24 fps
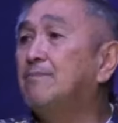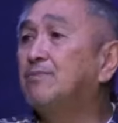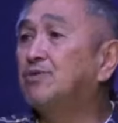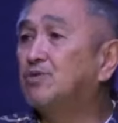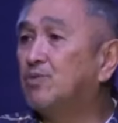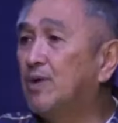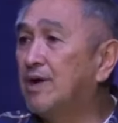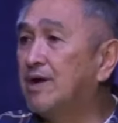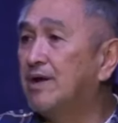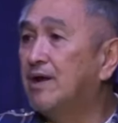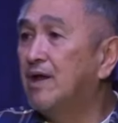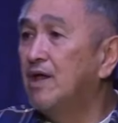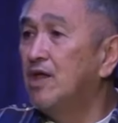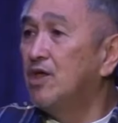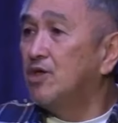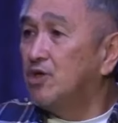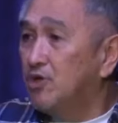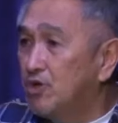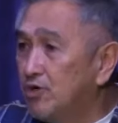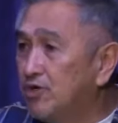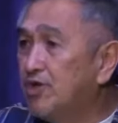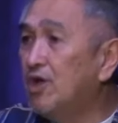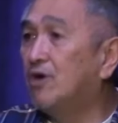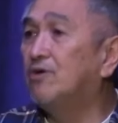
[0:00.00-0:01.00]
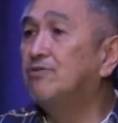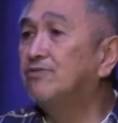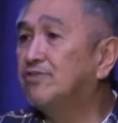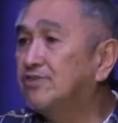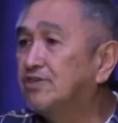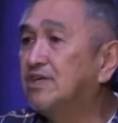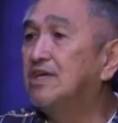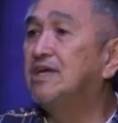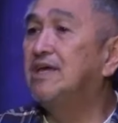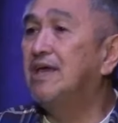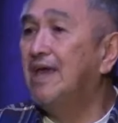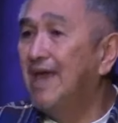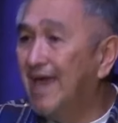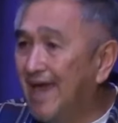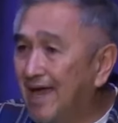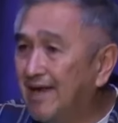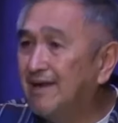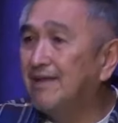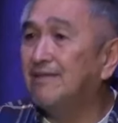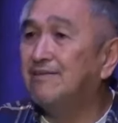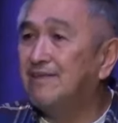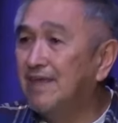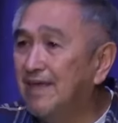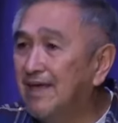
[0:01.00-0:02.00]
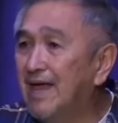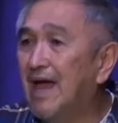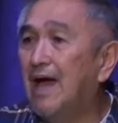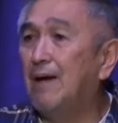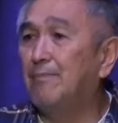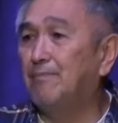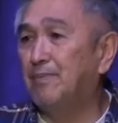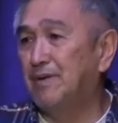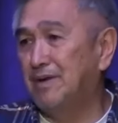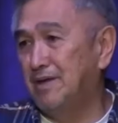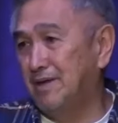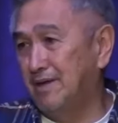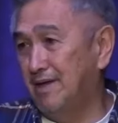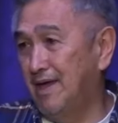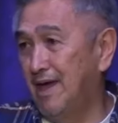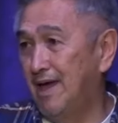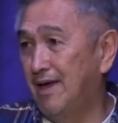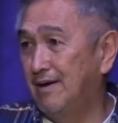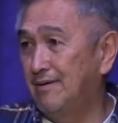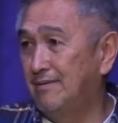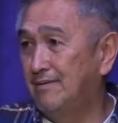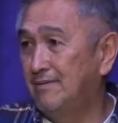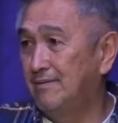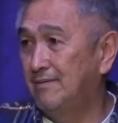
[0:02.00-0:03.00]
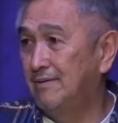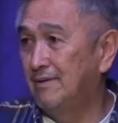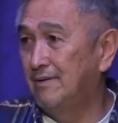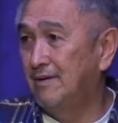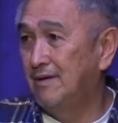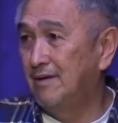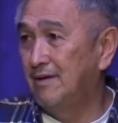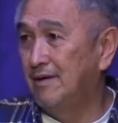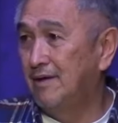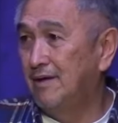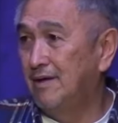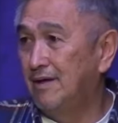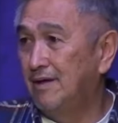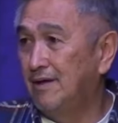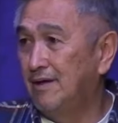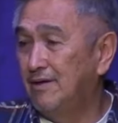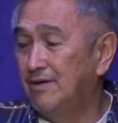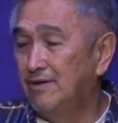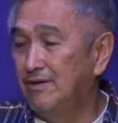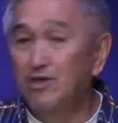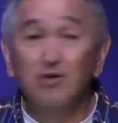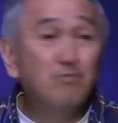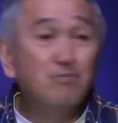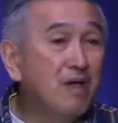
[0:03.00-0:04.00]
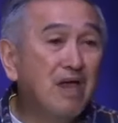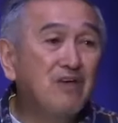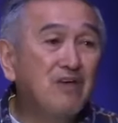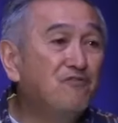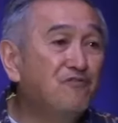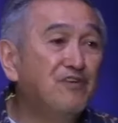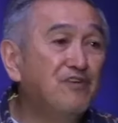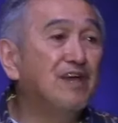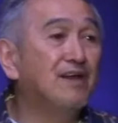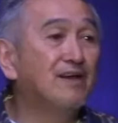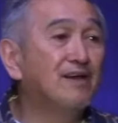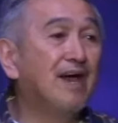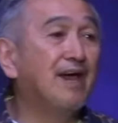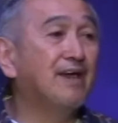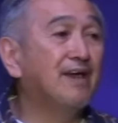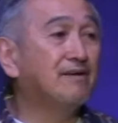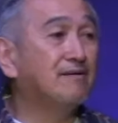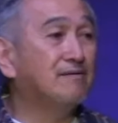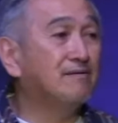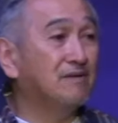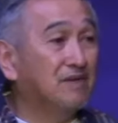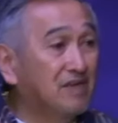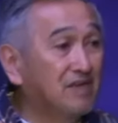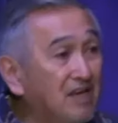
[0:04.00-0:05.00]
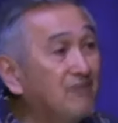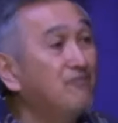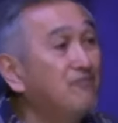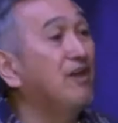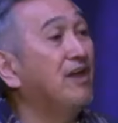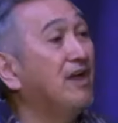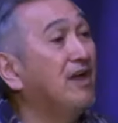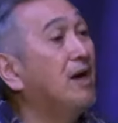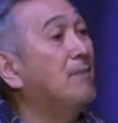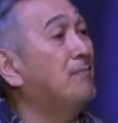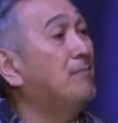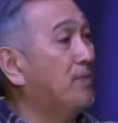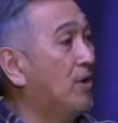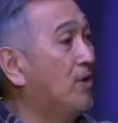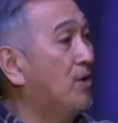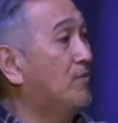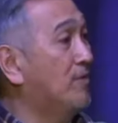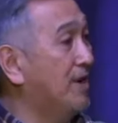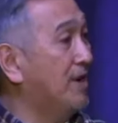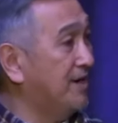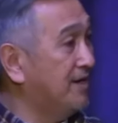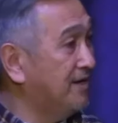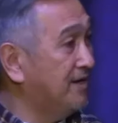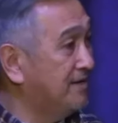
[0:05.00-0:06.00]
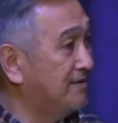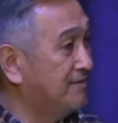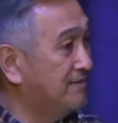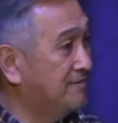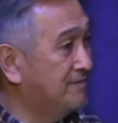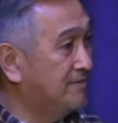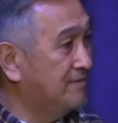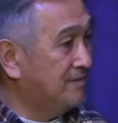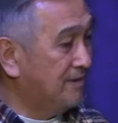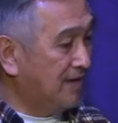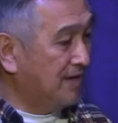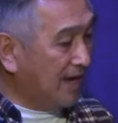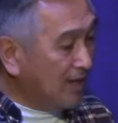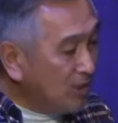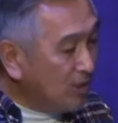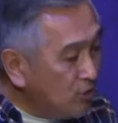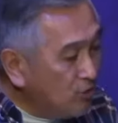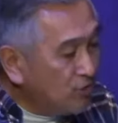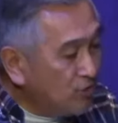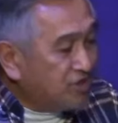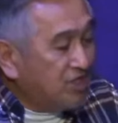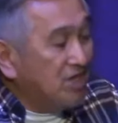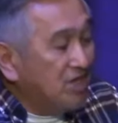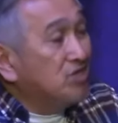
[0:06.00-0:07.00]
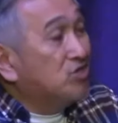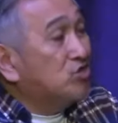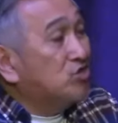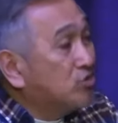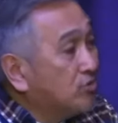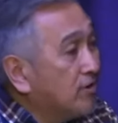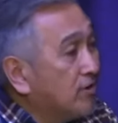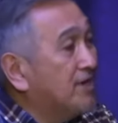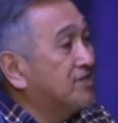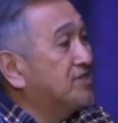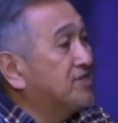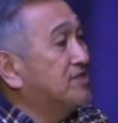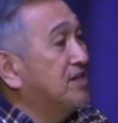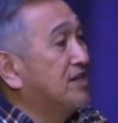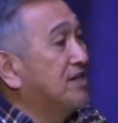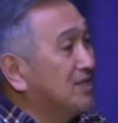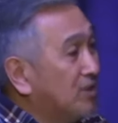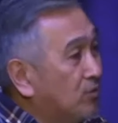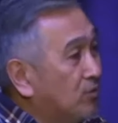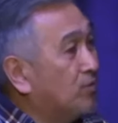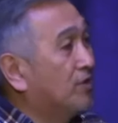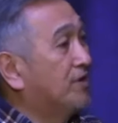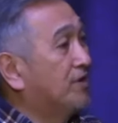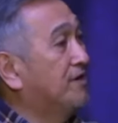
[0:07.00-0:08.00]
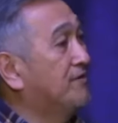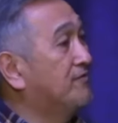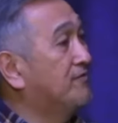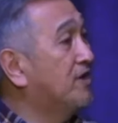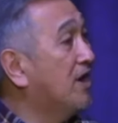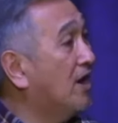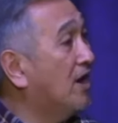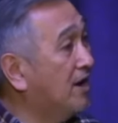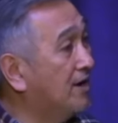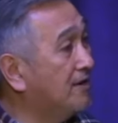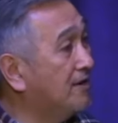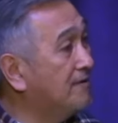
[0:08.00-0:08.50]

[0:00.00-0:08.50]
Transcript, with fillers: where you don't see anything happening yet. You may feel like giving up already and losing trust in the Word of God.